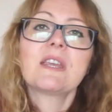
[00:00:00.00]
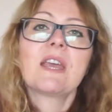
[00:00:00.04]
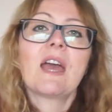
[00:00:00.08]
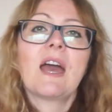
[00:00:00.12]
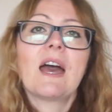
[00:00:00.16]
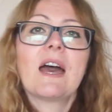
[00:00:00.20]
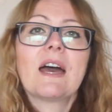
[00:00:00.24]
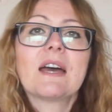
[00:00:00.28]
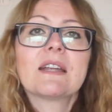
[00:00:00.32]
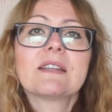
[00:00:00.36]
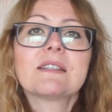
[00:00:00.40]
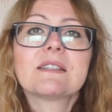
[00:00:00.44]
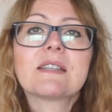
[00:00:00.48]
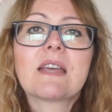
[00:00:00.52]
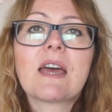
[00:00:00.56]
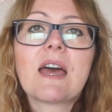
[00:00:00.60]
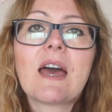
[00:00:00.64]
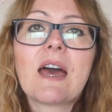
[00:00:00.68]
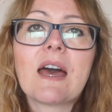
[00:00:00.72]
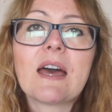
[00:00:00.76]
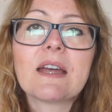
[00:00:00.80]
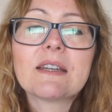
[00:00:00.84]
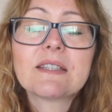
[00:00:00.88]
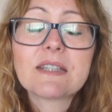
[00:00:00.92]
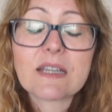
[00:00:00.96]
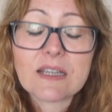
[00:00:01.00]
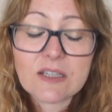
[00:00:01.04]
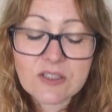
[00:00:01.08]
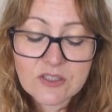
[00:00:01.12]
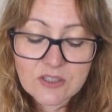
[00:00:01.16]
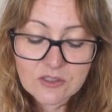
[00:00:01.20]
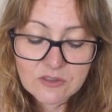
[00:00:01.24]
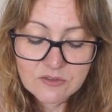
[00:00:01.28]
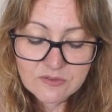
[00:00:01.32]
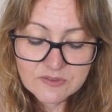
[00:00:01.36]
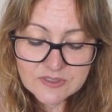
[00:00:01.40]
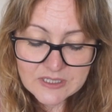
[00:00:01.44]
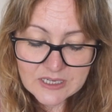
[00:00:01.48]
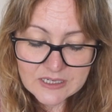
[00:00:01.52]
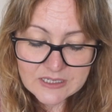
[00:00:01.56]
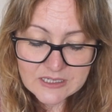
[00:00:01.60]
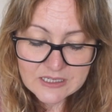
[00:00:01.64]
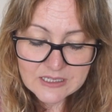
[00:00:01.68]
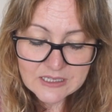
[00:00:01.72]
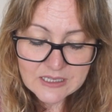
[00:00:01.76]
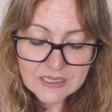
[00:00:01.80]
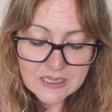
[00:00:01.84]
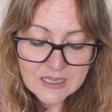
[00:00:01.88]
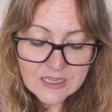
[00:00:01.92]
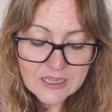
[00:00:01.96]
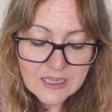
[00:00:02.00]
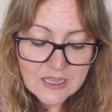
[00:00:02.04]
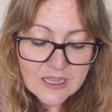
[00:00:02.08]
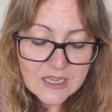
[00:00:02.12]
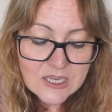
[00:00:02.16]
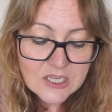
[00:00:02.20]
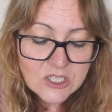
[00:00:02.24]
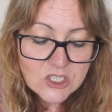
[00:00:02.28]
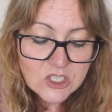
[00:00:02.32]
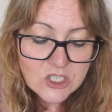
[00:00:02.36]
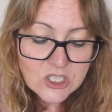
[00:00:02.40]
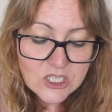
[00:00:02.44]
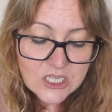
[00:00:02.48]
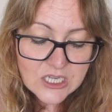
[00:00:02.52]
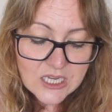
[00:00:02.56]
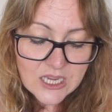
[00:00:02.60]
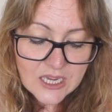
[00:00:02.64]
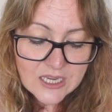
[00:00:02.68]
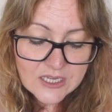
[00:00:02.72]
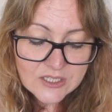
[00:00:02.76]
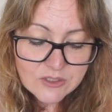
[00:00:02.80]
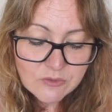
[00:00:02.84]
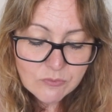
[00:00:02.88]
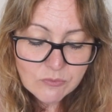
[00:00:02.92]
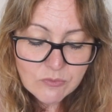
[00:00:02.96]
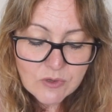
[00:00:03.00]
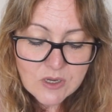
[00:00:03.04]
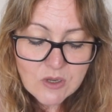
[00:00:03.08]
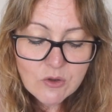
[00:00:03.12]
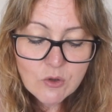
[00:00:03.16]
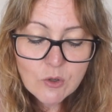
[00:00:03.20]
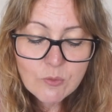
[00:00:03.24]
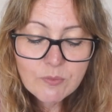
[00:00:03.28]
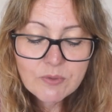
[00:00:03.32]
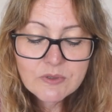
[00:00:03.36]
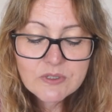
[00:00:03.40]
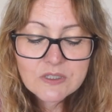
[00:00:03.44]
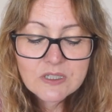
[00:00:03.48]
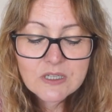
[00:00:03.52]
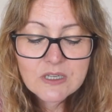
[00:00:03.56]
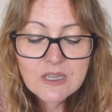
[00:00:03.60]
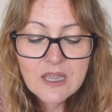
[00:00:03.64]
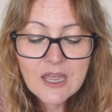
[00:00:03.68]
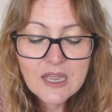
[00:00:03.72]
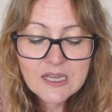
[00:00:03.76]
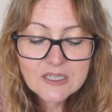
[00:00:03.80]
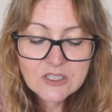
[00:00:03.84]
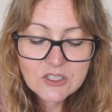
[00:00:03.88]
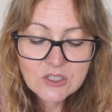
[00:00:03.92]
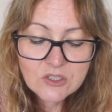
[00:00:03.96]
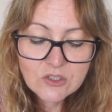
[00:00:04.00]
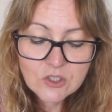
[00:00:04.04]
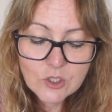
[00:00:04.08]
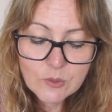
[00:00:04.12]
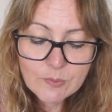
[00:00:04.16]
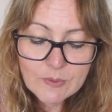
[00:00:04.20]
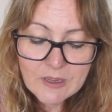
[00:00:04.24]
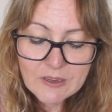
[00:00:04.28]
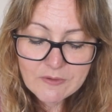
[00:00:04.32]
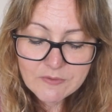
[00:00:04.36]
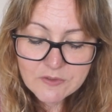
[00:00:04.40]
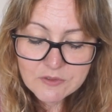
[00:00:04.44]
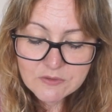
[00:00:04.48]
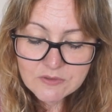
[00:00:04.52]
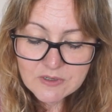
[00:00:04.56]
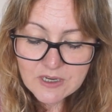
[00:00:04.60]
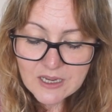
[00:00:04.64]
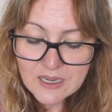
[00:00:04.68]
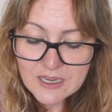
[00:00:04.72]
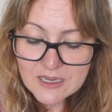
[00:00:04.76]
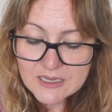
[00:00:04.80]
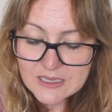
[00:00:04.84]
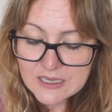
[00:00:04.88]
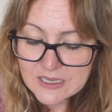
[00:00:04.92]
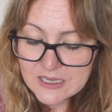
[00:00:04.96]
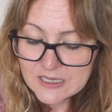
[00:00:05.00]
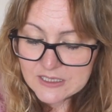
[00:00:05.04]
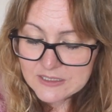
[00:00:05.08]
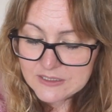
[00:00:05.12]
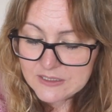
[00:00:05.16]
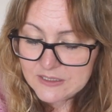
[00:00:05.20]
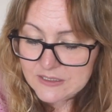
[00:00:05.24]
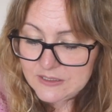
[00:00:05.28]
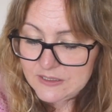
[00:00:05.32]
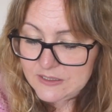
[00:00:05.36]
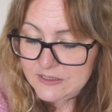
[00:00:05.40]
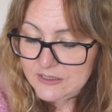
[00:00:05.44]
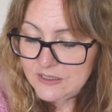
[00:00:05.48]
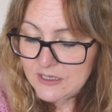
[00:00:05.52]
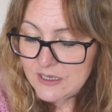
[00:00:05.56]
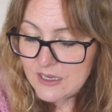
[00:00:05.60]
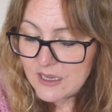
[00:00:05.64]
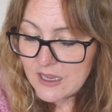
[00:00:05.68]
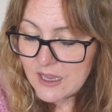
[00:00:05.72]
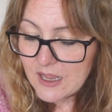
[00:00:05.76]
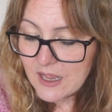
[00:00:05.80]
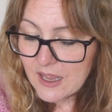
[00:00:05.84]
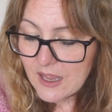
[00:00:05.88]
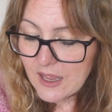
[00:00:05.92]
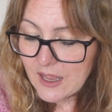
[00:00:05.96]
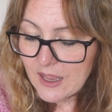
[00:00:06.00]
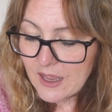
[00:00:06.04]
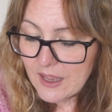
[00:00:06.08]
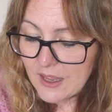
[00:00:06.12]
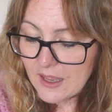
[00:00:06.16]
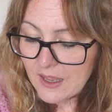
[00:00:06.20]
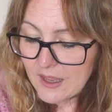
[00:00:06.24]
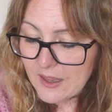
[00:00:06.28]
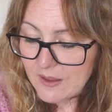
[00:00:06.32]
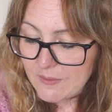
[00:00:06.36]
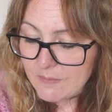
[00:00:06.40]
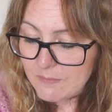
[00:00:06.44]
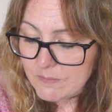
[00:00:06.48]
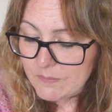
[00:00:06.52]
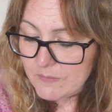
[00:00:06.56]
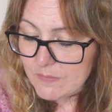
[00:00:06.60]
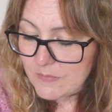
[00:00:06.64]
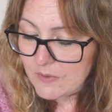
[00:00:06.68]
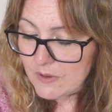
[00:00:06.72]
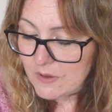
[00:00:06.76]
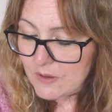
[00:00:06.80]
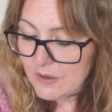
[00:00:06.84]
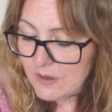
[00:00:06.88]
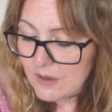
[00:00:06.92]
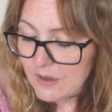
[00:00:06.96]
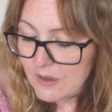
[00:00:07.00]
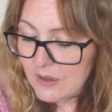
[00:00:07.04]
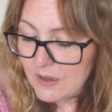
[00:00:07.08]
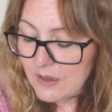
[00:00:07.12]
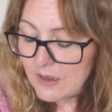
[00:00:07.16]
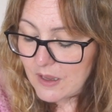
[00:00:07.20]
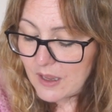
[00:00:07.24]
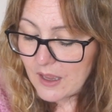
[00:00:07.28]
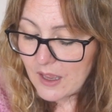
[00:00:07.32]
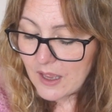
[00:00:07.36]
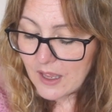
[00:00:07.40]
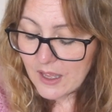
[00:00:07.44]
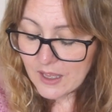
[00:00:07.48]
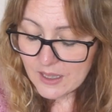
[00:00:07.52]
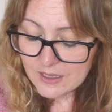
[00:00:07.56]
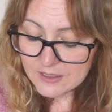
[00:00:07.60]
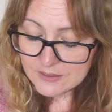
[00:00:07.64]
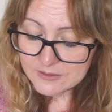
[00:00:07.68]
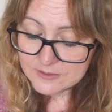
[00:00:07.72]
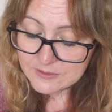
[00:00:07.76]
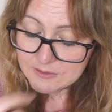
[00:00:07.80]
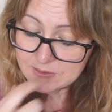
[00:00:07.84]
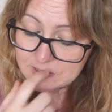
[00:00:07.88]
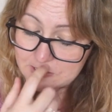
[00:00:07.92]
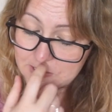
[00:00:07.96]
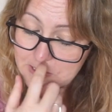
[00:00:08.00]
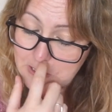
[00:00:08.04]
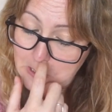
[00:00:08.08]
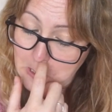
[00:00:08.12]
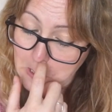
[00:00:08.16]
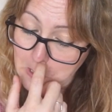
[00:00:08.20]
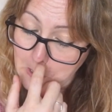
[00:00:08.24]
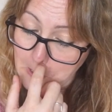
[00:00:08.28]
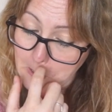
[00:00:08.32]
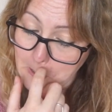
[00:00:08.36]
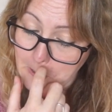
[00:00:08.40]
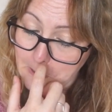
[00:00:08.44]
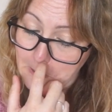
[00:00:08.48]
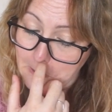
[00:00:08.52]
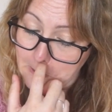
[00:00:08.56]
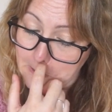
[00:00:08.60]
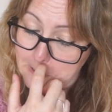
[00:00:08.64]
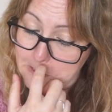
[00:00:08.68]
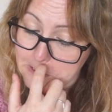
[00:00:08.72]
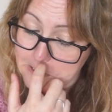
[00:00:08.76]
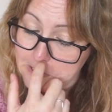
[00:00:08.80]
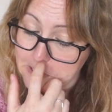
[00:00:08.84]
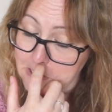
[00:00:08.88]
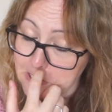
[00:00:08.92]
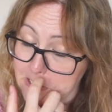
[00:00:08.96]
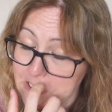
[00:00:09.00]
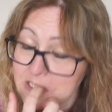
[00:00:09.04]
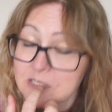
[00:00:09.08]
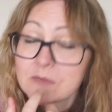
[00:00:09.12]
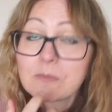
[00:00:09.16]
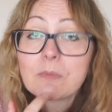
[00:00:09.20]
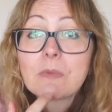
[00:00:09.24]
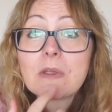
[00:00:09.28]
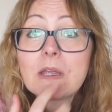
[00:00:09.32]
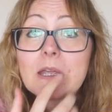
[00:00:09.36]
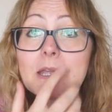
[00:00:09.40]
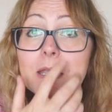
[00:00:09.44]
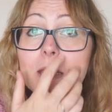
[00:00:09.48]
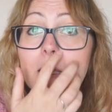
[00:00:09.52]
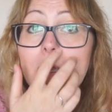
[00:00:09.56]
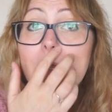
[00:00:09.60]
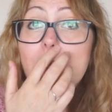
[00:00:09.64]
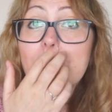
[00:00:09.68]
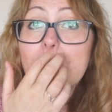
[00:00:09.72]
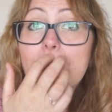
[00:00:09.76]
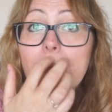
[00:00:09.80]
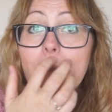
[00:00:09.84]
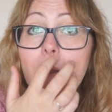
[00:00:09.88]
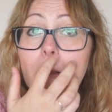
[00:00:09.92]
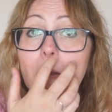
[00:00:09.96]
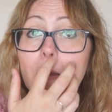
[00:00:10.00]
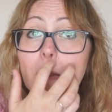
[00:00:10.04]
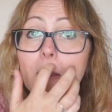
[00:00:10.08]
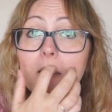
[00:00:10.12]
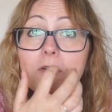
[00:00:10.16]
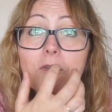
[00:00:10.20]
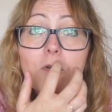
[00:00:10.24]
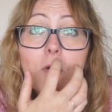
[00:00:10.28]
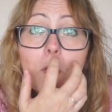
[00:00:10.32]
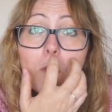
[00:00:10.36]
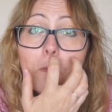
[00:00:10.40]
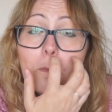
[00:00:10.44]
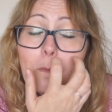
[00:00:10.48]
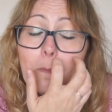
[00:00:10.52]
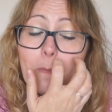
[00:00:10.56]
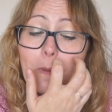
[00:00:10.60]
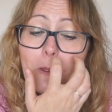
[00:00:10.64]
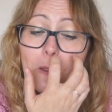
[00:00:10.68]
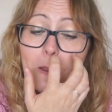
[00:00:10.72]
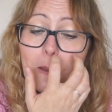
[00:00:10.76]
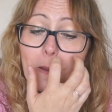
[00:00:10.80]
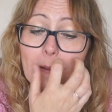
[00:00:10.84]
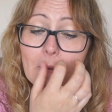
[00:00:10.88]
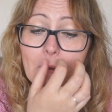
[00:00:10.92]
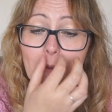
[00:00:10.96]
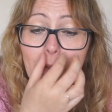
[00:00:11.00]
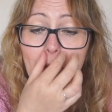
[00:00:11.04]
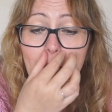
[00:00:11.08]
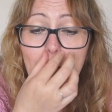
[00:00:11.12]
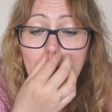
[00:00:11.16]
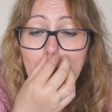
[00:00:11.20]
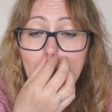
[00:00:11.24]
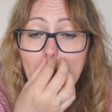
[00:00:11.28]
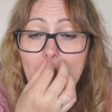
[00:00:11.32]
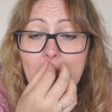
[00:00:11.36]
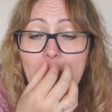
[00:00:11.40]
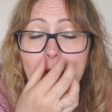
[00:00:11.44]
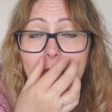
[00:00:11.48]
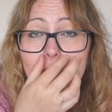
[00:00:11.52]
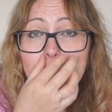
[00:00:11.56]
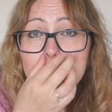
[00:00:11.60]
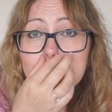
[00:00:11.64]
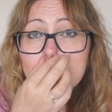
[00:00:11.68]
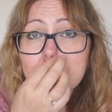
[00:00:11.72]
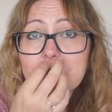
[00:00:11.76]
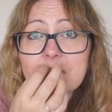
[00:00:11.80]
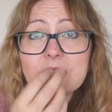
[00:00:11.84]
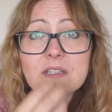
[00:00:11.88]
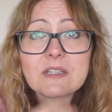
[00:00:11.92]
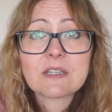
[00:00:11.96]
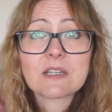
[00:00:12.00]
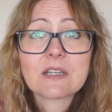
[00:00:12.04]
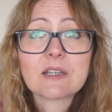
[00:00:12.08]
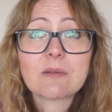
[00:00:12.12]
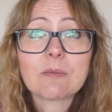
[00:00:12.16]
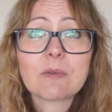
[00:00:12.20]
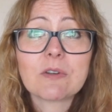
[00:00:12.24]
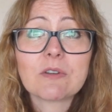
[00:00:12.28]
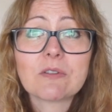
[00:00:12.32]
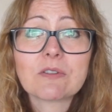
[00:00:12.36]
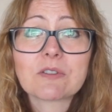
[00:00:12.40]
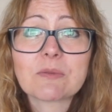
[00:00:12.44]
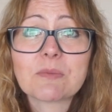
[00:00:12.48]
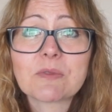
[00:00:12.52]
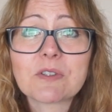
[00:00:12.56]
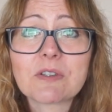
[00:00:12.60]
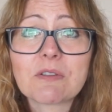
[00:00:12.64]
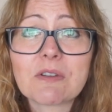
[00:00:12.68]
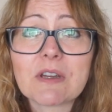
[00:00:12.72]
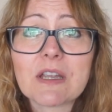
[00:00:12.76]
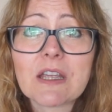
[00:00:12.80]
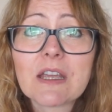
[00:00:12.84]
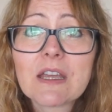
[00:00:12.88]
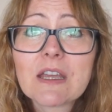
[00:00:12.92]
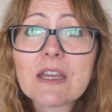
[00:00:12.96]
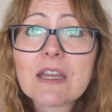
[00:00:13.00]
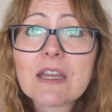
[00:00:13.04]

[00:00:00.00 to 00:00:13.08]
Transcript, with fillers: Kat at Dexter Loves Annie. She has reopened her Etsy shop after a hiatus um, and she is making, the, I've got a hair or something ticking in my nose, I'm sorry.